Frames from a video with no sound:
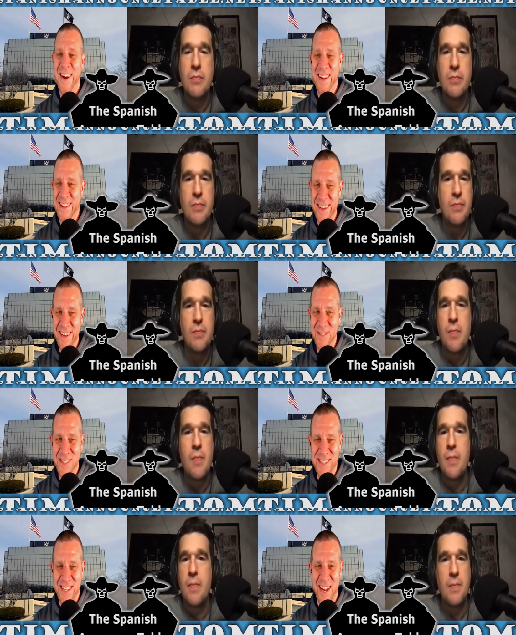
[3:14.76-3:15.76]
Speaker 1: Like, it was
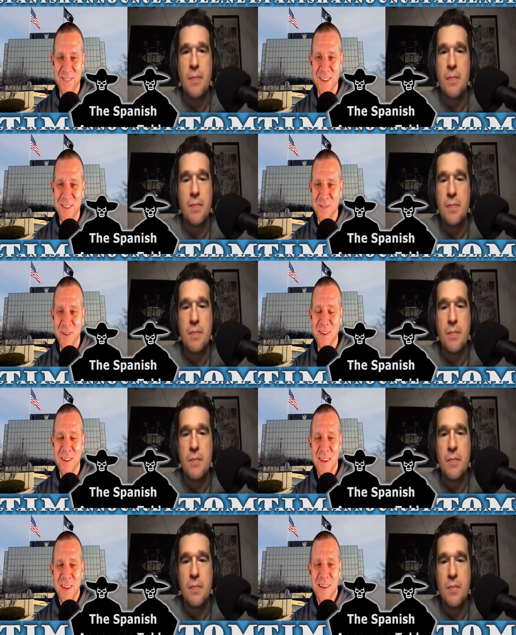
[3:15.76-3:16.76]
just kind of a, what?
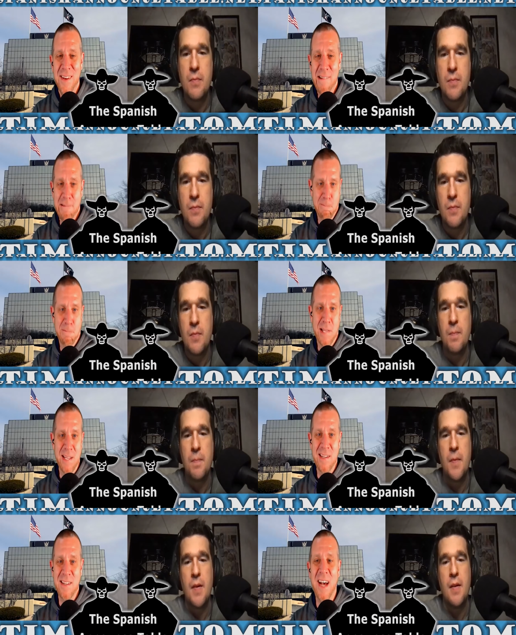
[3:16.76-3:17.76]

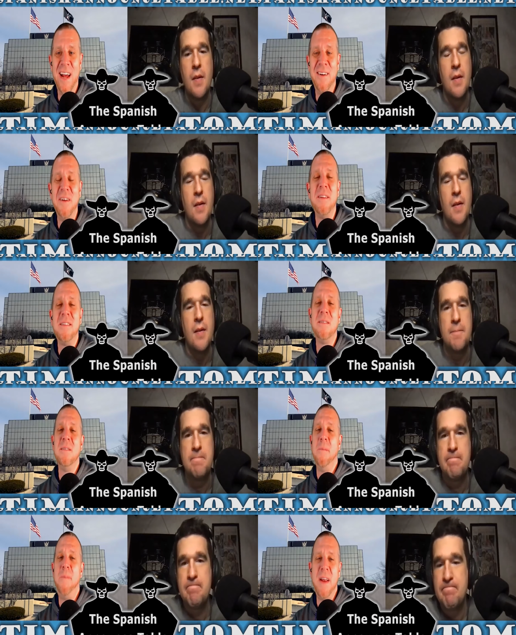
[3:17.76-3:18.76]
I don't know that this is
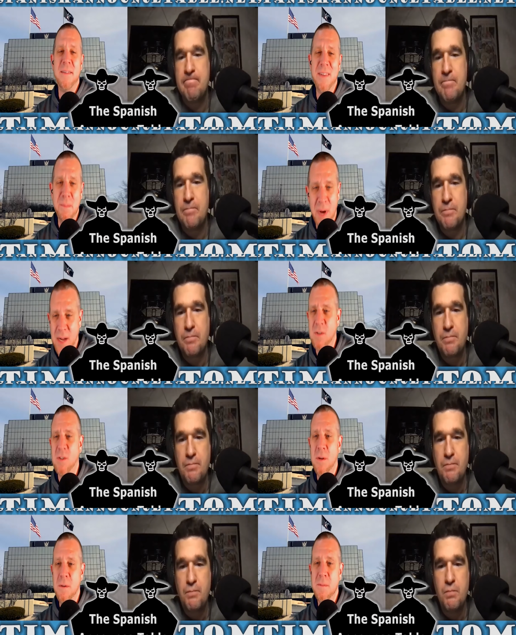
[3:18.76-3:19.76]
advancing much.
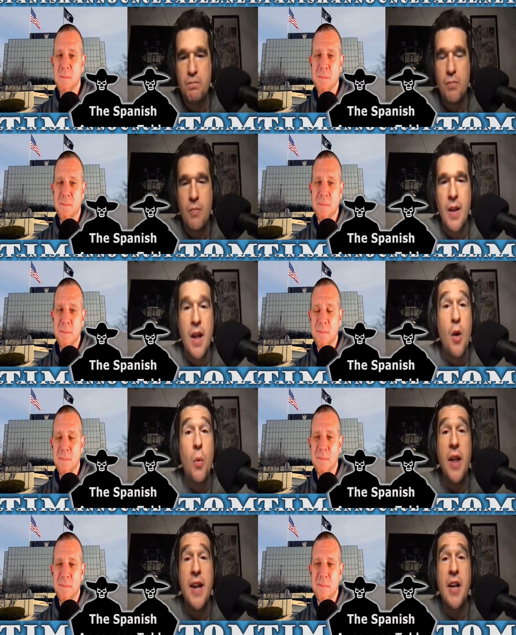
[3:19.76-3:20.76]

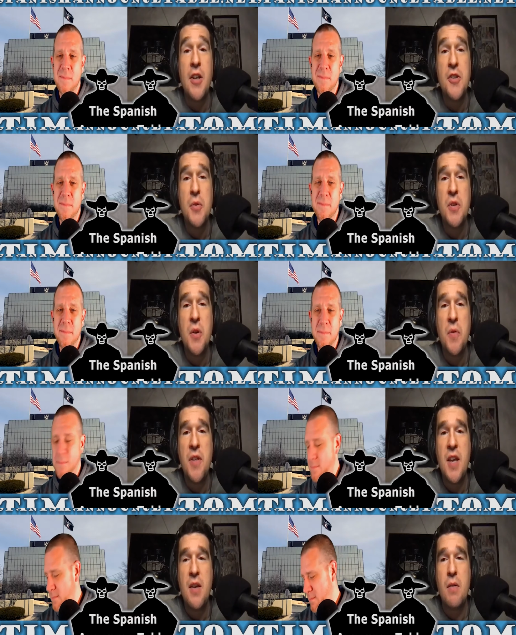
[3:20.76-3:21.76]
Speaker 2: Well, and I also don't
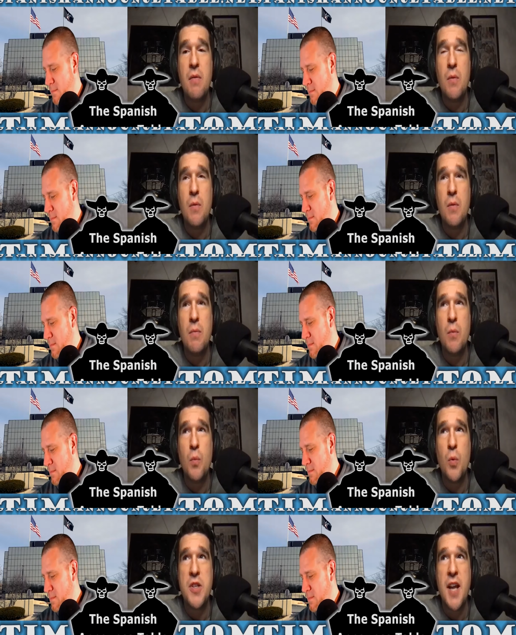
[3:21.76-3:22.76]
think
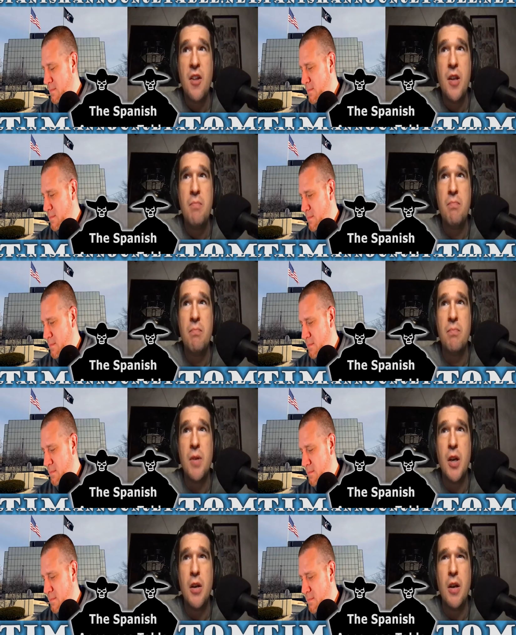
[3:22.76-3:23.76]
we're telling
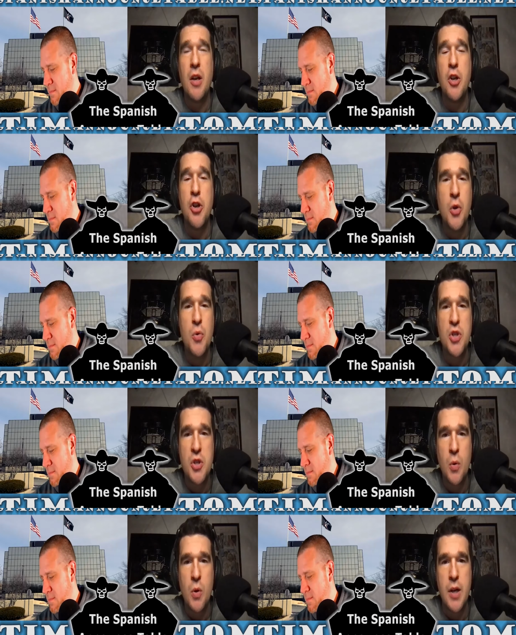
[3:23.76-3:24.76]
a new
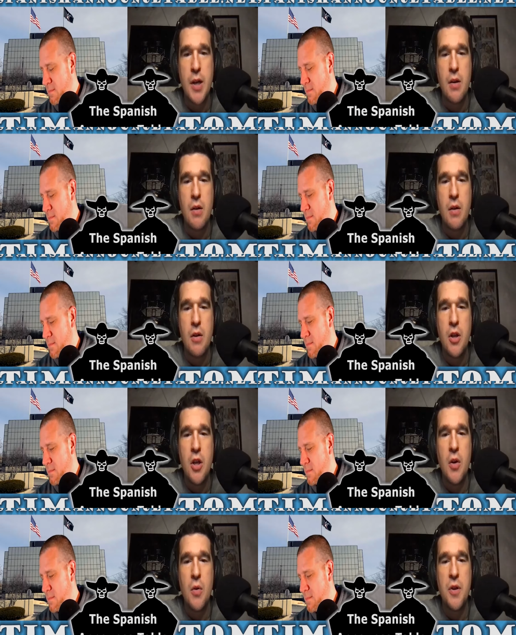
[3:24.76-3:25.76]
story. You
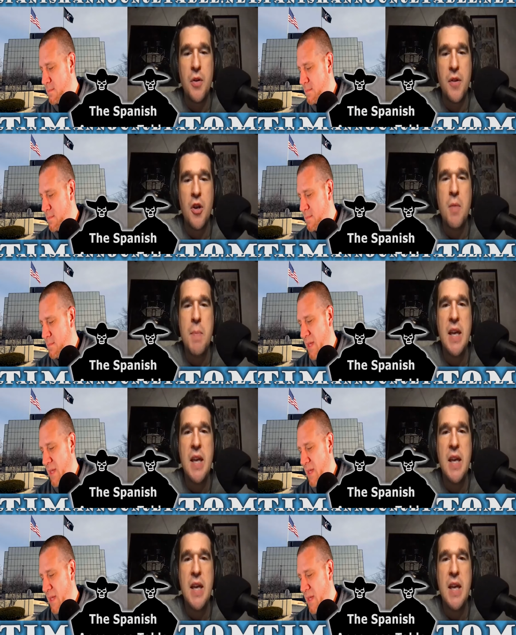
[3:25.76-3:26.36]
know, there, there can be